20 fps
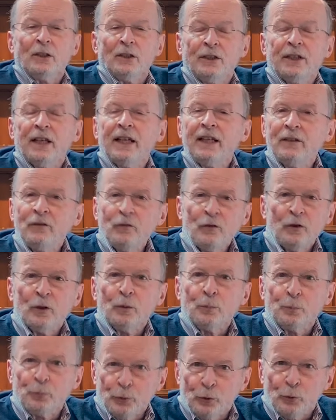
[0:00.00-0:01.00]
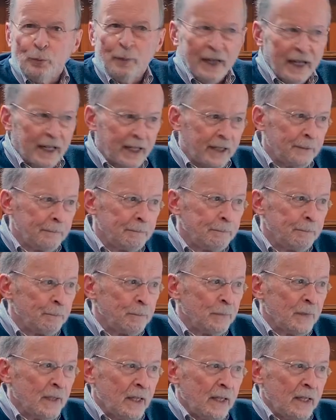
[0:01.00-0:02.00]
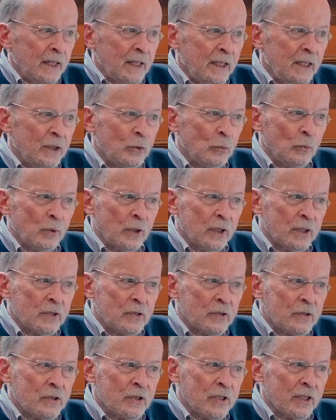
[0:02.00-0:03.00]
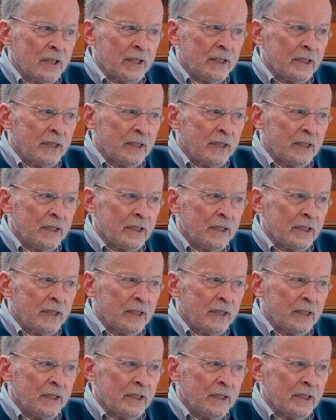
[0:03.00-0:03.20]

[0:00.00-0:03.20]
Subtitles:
Dave Brubeck. It was